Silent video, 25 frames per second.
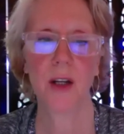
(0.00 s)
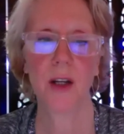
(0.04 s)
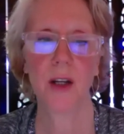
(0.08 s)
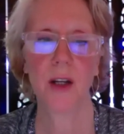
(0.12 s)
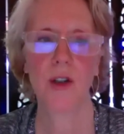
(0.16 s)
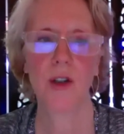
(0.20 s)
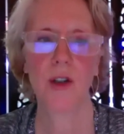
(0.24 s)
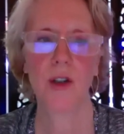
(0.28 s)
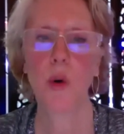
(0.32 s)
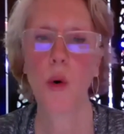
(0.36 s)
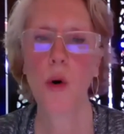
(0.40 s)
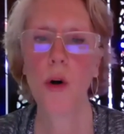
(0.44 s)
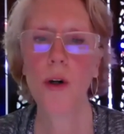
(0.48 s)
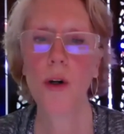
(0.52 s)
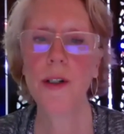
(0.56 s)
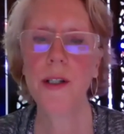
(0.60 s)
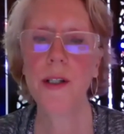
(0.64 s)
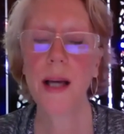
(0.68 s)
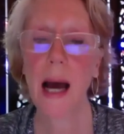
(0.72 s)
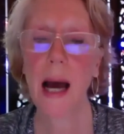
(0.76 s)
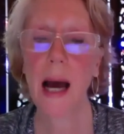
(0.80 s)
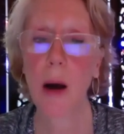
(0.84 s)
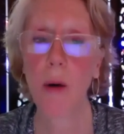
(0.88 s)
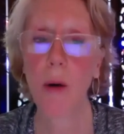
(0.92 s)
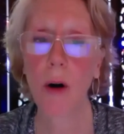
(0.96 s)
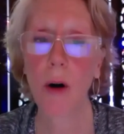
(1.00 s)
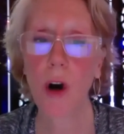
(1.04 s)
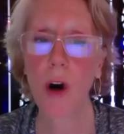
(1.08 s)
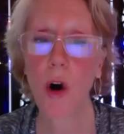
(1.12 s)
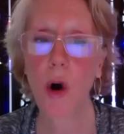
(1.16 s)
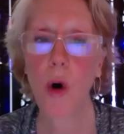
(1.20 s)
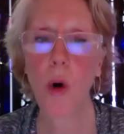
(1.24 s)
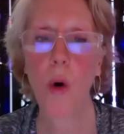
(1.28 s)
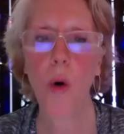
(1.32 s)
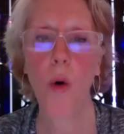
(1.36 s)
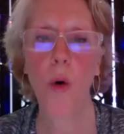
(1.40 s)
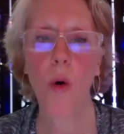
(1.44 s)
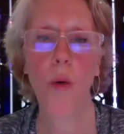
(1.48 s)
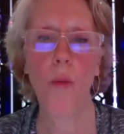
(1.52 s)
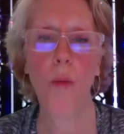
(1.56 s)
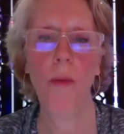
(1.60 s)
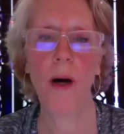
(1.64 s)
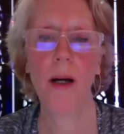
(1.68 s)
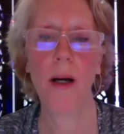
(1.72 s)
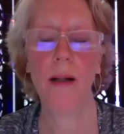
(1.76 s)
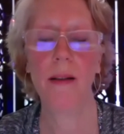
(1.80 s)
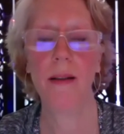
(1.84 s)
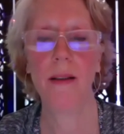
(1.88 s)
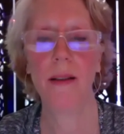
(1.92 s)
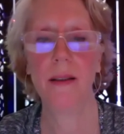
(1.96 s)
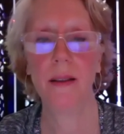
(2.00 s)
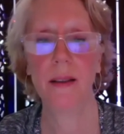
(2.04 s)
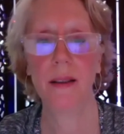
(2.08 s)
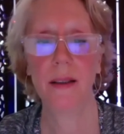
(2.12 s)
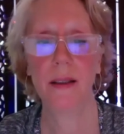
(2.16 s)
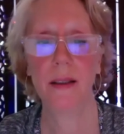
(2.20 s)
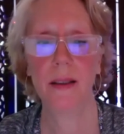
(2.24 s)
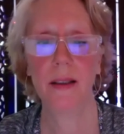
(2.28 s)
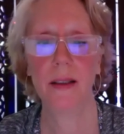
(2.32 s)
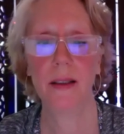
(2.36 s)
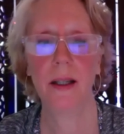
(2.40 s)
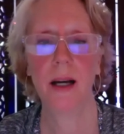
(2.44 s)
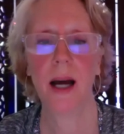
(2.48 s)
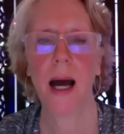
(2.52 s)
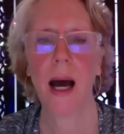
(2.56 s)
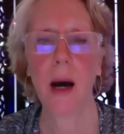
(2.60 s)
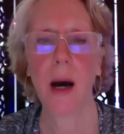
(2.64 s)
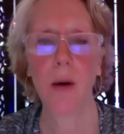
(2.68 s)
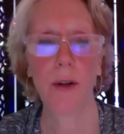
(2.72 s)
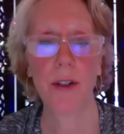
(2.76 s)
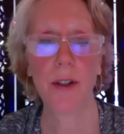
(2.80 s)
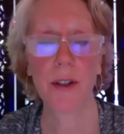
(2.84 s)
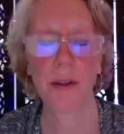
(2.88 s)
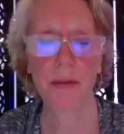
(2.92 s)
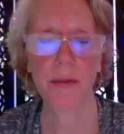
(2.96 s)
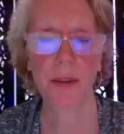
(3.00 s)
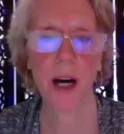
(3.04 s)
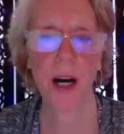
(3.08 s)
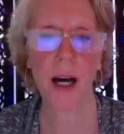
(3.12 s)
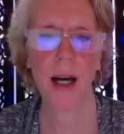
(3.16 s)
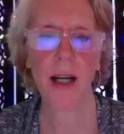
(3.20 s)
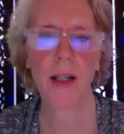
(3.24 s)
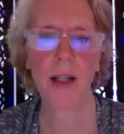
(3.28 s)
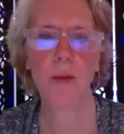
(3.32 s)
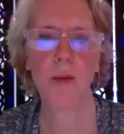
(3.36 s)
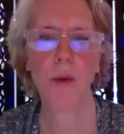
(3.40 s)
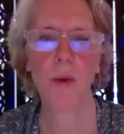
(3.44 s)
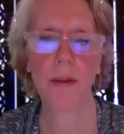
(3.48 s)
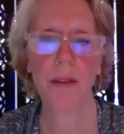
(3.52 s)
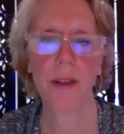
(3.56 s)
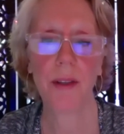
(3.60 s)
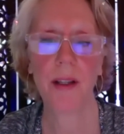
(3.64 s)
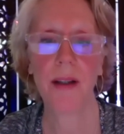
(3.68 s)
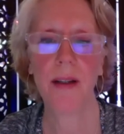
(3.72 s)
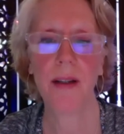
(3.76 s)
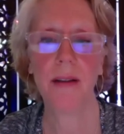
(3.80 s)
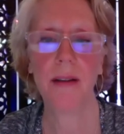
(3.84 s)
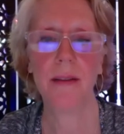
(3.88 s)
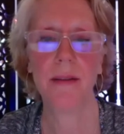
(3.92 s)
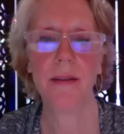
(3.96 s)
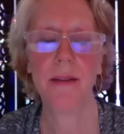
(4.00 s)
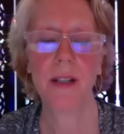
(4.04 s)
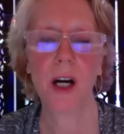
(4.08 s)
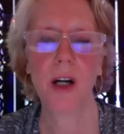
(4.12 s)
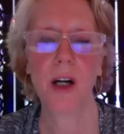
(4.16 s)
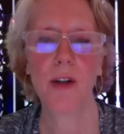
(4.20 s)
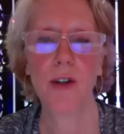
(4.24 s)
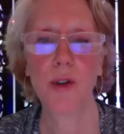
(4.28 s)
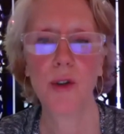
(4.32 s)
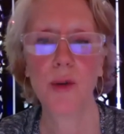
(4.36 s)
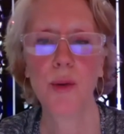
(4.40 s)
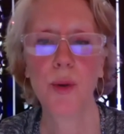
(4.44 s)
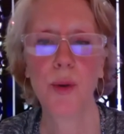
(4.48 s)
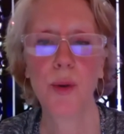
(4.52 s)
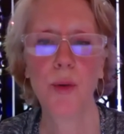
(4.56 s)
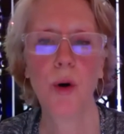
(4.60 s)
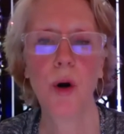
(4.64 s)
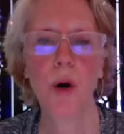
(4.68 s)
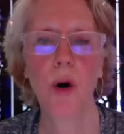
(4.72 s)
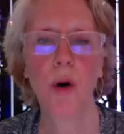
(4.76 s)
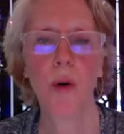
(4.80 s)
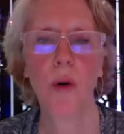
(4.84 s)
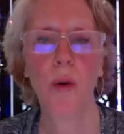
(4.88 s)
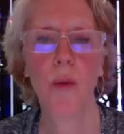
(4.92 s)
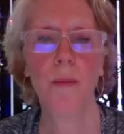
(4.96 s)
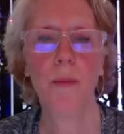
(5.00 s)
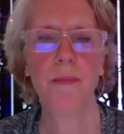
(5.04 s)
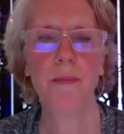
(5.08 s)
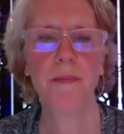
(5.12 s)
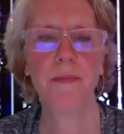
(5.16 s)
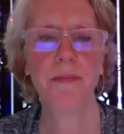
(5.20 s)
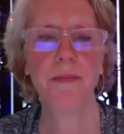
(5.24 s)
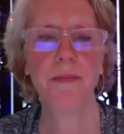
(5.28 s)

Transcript: towards our home, our divine within, our true home.